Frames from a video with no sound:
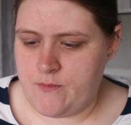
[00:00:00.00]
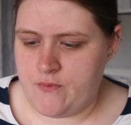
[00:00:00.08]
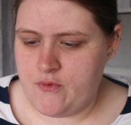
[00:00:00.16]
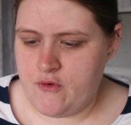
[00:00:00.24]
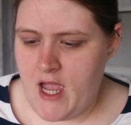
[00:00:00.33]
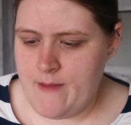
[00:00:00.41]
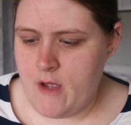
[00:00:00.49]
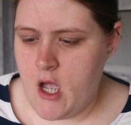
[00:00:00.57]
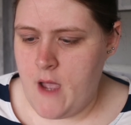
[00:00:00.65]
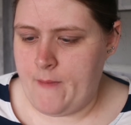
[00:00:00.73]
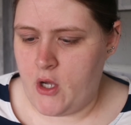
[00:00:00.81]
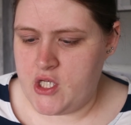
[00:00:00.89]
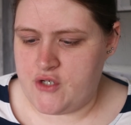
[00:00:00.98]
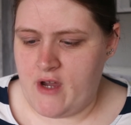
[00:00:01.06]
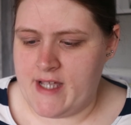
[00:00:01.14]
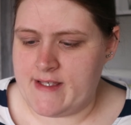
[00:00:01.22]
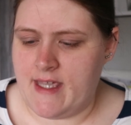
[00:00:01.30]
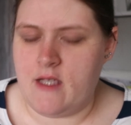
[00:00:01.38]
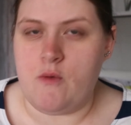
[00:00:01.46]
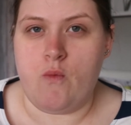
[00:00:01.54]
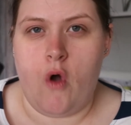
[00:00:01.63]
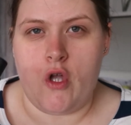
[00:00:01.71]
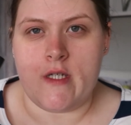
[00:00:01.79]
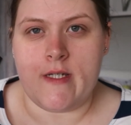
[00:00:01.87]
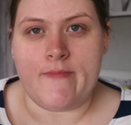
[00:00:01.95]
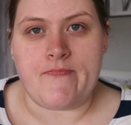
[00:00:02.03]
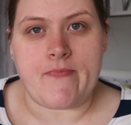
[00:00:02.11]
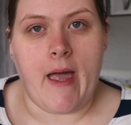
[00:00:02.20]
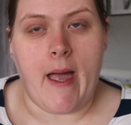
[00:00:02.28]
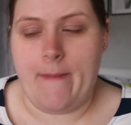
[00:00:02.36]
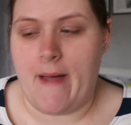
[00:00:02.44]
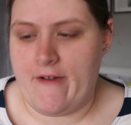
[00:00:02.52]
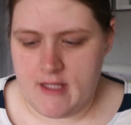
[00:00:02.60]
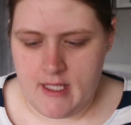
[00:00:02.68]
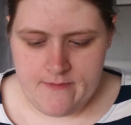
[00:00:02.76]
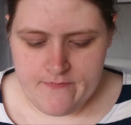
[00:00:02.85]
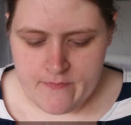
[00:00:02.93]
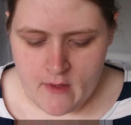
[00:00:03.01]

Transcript: primer and moisturiser in one, apparently.